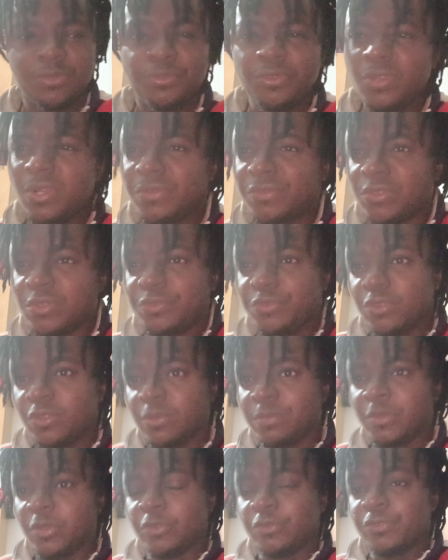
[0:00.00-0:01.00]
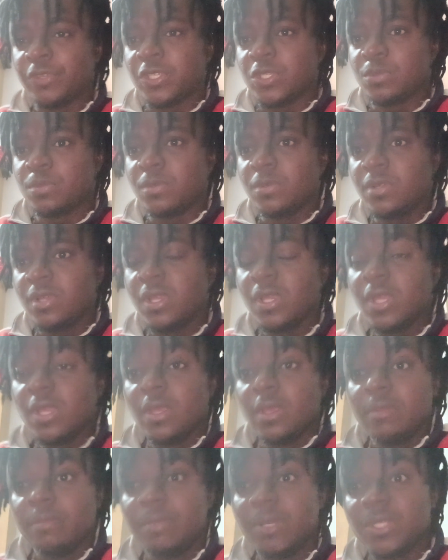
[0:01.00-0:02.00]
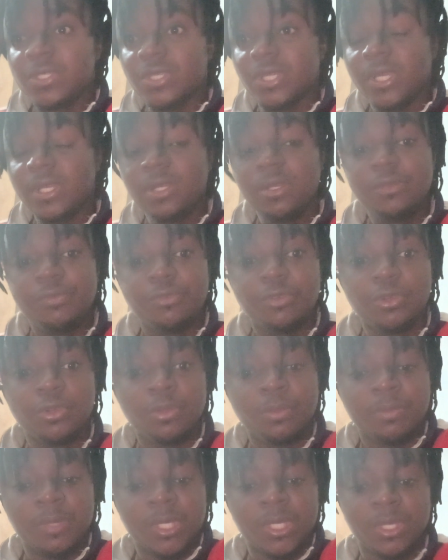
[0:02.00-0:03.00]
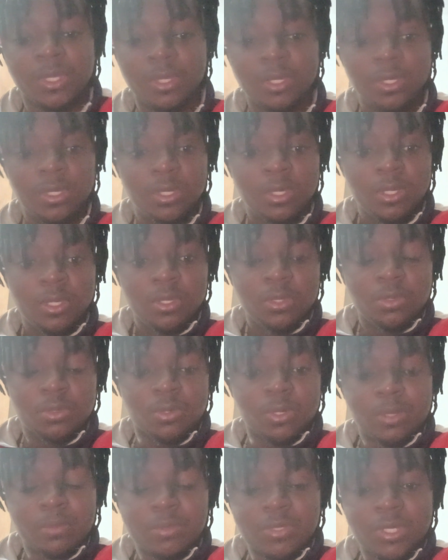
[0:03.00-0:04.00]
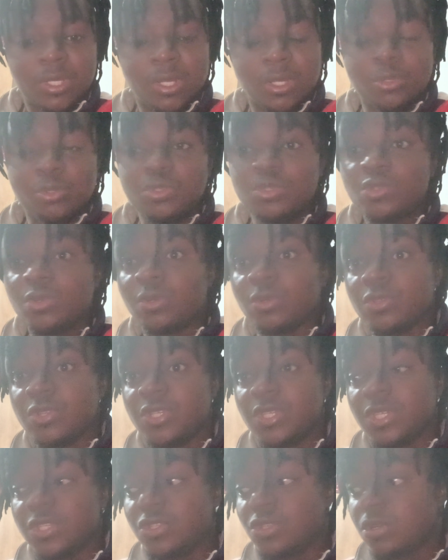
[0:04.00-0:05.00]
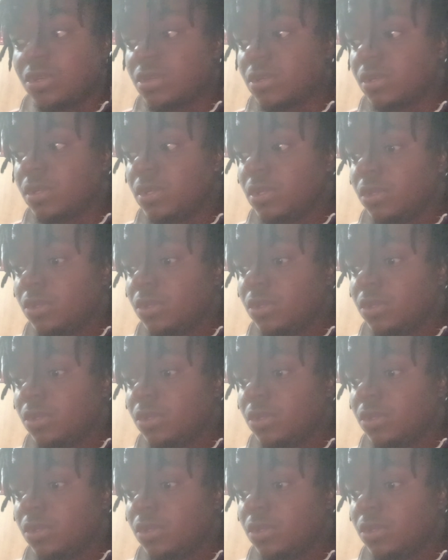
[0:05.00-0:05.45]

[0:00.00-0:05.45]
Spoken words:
If you have not followed me on Facebook, please kindly follow me. You know what I'm saying? And also on TikTok.